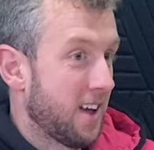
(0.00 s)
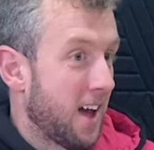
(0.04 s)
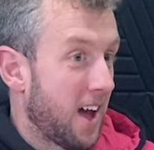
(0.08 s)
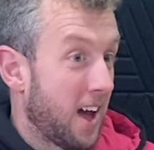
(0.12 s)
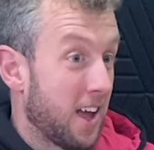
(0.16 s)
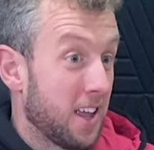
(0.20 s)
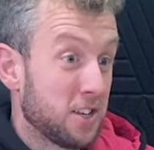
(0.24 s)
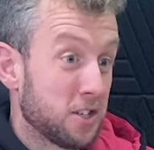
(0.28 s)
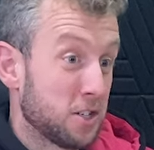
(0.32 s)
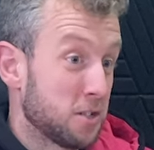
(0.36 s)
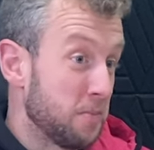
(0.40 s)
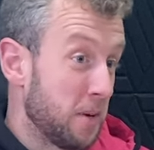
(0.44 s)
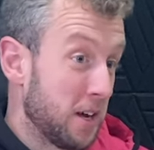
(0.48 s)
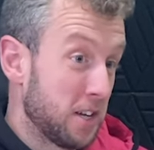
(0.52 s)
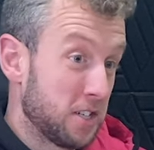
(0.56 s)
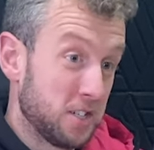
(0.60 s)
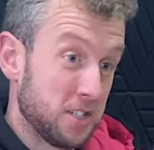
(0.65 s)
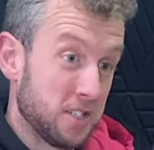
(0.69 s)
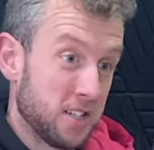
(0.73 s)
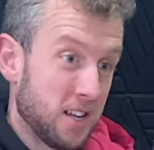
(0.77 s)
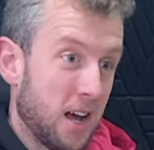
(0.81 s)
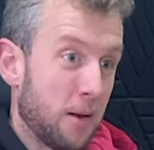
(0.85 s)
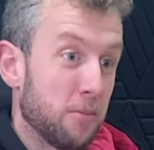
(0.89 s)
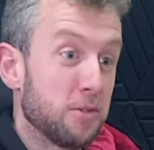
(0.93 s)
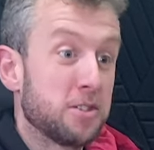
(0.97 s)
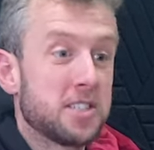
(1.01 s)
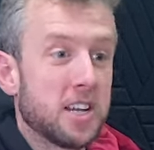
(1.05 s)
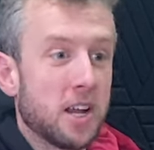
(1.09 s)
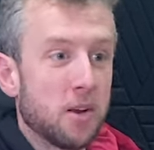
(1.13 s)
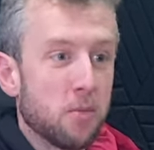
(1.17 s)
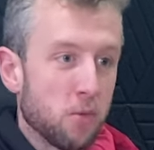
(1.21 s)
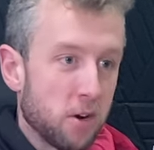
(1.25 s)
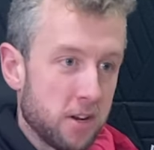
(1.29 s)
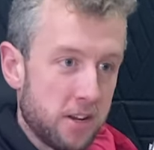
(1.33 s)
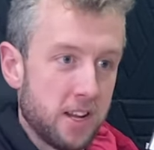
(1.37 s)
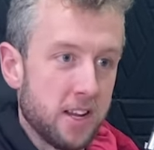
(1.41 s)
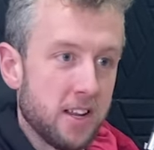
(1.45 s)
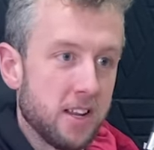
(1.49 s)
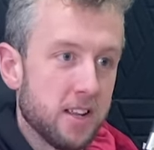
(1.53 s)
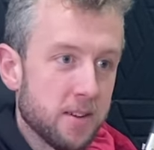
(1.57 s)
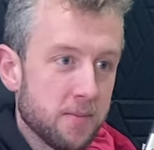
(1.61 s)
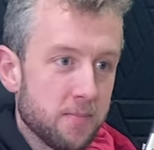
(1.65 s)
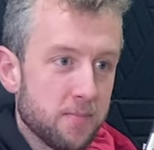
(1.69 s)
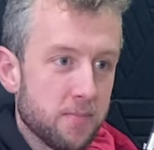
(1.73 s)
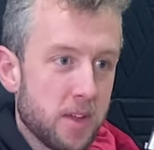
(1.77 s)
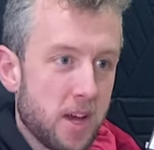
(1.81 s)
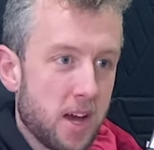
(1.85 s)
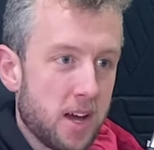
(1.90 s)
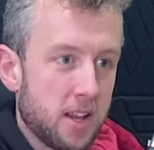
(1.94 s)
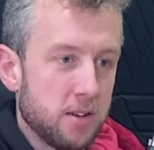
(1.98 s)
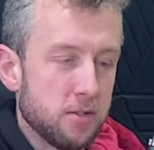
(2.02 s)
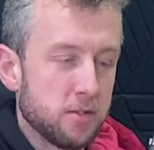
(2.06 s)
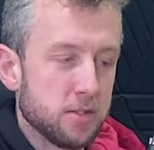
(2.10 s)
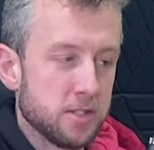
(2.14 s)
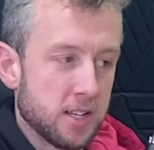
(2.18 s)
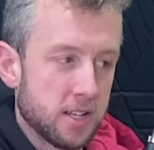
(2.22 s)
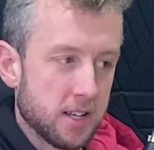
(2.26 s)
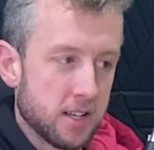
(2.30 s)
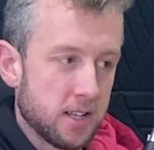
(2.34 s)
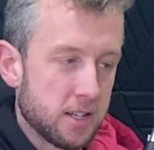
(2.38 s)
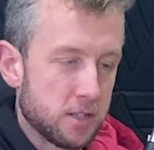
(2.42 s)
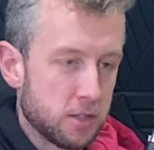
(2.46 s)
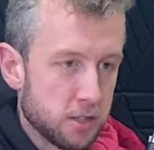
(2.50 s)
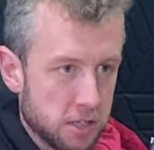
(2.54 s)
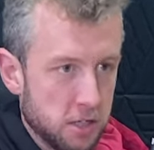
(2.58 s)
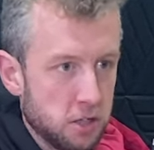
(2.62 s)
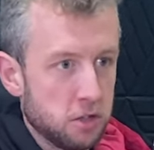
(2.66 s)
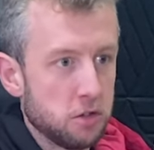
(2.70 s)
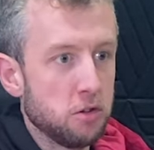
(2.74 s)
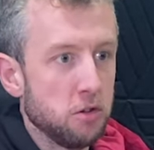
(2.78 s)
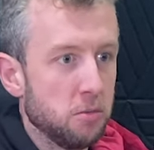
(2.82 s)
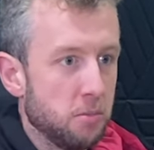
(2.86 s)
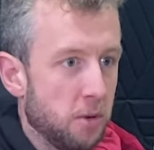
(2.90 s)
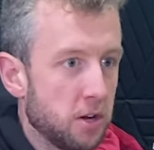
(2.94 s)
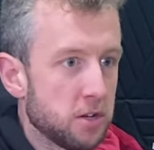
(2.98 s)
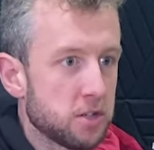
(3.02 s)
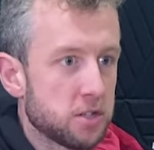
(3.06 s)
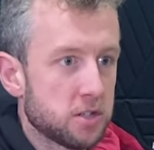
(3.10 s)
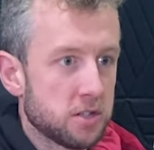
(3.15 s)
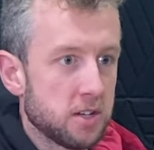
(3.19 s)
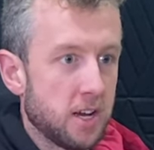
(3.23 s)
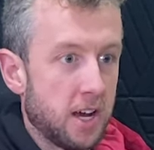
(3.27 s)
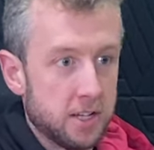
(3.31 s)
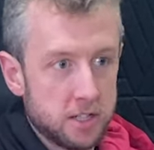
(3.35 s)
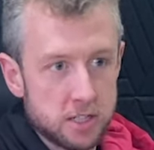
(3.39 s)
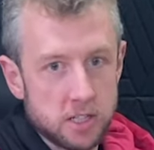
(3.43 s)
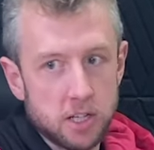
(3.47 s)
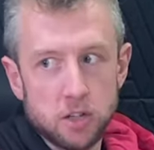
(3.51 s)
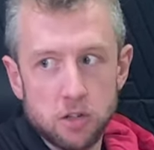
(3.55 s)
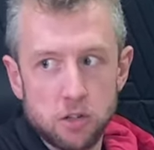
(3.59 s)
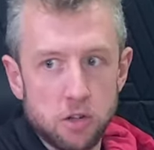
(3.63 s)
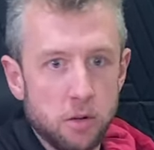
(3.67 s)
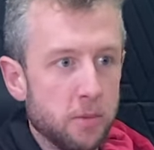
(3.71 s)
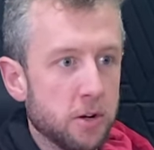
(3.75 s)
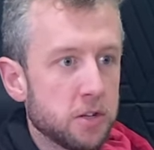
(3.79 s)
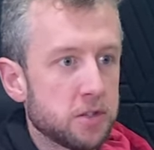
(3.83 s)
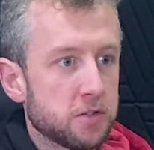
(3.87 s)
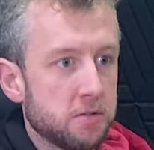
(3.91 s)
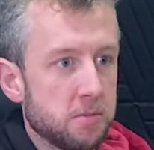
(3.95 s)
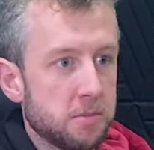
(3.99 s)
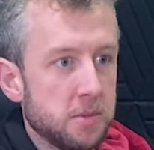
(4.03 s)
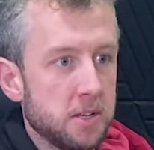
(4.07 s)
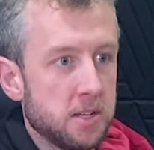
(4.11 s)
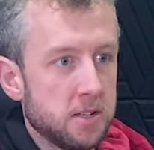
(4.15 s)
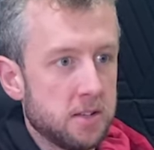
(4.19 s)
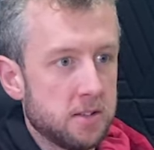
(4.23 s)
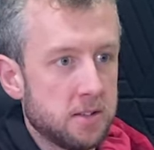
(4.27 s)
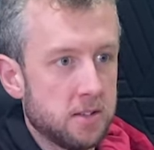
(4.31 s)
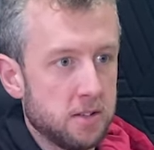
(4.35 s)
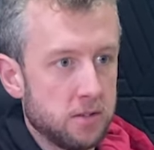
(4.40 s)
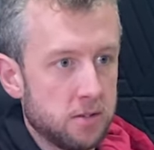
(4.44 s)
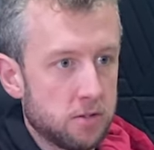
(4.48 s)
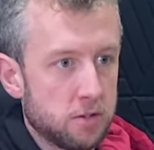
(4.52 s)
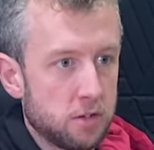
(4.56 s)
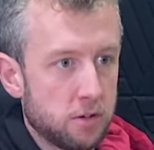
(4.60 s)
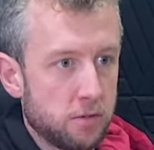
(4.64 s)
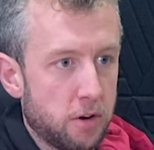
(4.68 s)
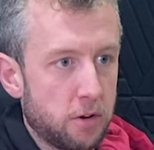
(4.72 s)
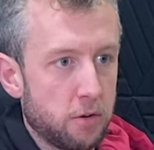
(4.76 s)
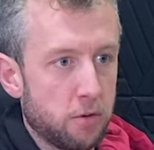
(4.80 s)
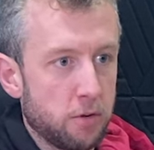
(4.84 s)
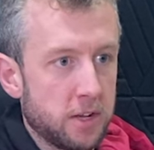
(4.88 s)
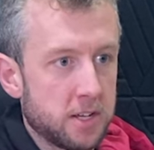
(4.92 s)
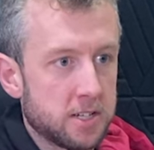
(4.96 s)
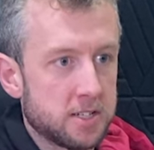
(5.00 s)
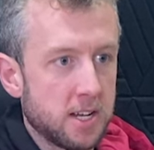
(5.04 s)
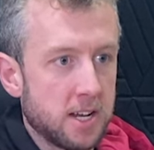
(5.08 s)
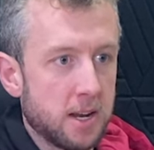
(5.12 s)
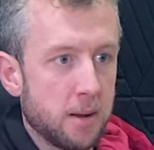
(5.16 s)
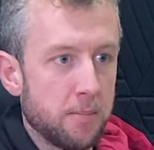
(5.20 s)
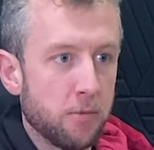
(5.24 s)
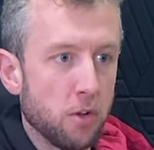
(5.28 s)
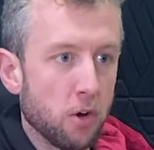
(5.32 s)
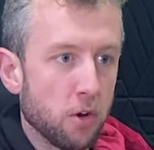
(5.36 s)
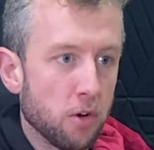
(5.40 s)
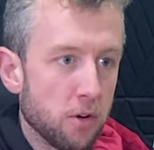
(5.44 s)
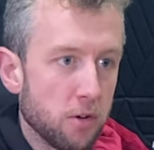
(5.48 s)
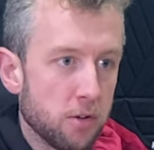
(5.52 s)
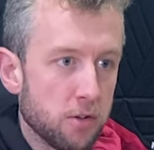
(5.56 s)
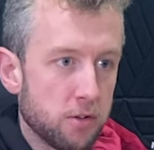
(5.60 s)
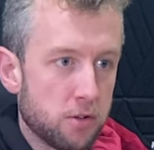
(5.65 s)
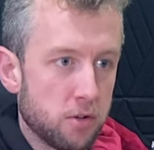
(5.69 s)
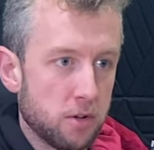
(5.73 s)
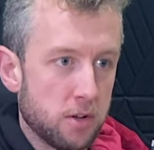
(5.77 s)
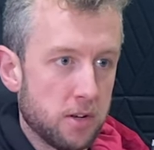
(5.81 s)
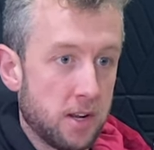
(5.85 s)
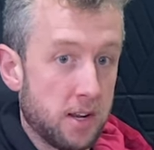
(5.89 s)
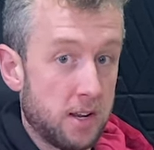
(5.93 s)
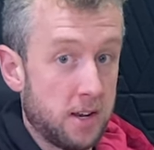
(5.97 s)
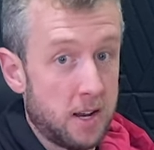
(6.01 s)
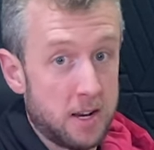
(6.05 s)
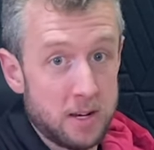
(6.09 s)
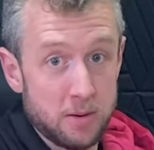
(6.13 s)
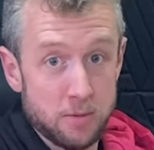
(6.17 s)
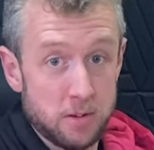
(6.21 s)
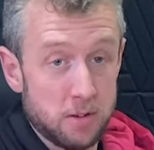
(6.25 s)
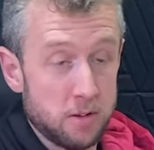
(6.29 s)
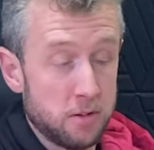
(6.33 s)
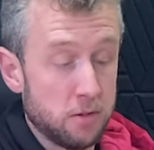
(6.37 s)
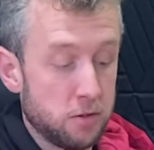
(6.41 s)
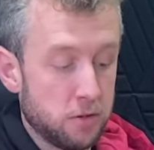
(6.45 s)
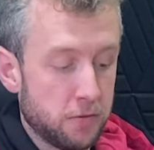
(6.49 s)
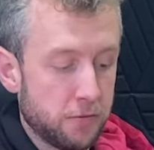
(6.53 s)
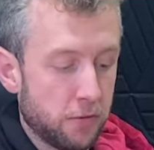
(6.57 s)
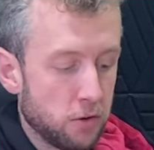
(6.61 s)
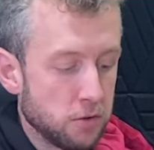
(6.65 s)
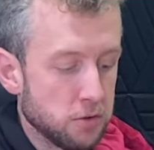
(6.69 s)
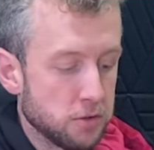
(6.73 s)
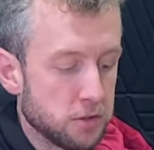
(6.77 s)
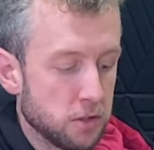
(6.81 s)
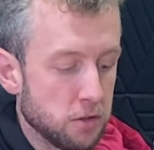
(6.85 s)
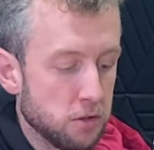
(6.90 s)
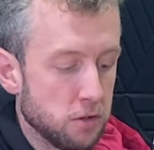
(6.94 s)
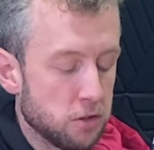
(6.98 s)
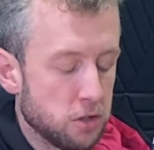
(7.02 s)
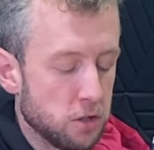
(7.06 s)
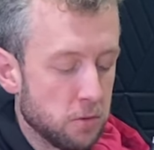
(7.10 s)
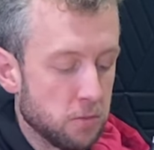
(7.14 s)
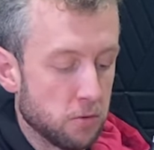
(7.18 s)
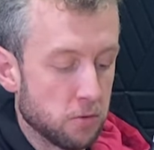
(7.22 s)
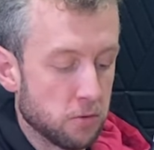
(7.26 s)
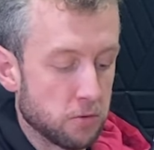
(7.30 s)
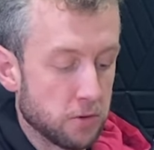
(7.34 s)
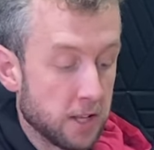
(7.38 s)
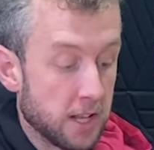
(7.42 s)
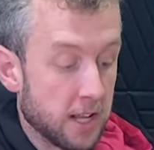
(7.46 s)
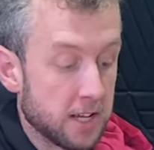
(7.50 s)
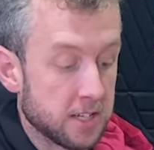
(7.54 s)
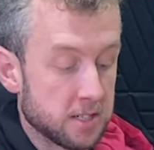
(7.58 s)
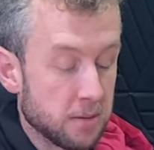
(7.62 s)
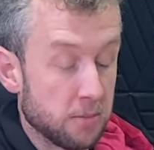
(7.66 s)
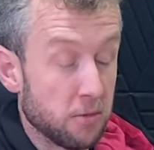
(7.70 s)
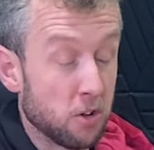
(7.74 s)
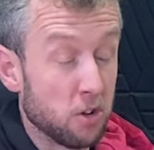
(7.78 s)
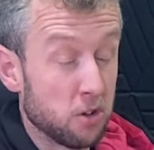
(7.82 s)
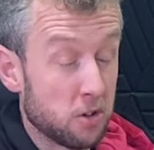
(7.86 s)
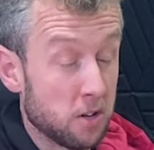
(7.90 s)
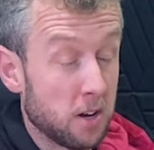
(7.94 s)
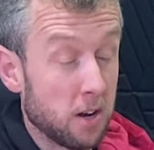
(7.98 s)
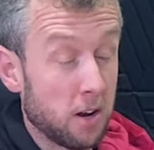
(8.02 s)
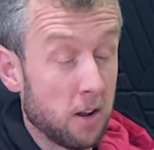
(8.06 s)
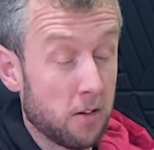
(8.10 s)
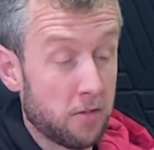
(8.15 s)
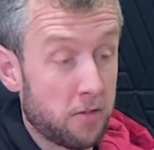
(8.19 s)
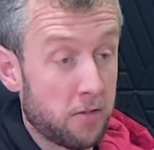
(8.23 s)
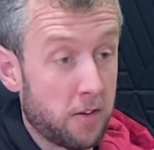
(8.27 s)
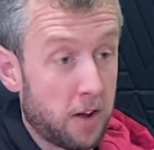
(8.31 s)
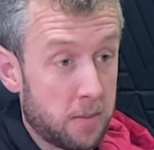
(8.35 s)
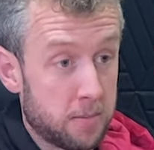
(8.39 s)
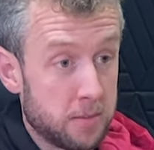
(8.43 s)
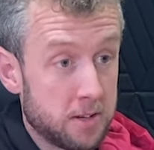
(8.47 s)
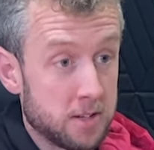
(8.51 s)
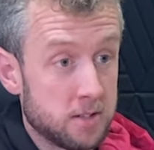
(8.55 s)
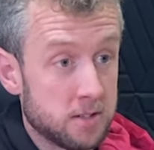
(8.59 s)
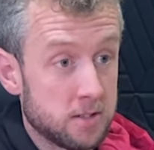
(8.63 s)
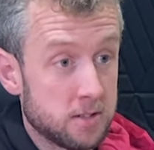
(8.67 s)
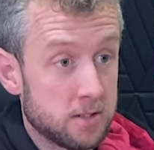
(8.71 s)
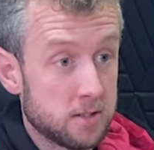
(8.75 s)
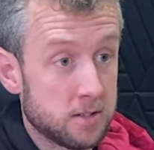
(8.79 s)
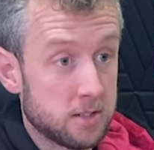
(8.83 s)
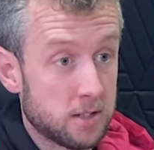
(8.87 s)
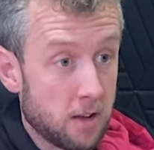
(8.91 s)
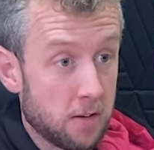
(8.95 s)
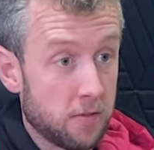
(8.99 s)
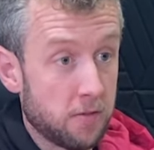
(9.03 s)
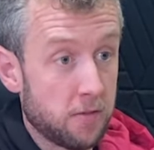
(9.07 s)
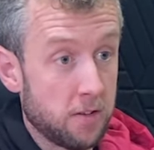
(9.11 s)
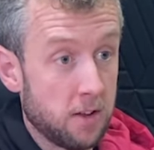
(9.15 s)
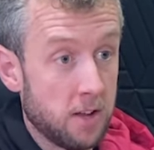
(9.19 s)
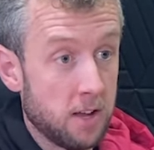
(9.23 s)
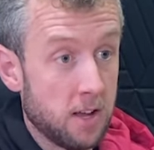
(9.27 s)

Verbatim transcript: I just messaged. I was sitting one night and I was like, this is getting too much. It is getting too much for me to, to run all this. And I'm not doing it. And anyone who follows the YouTube will realize I'm not doing enough farming stuff.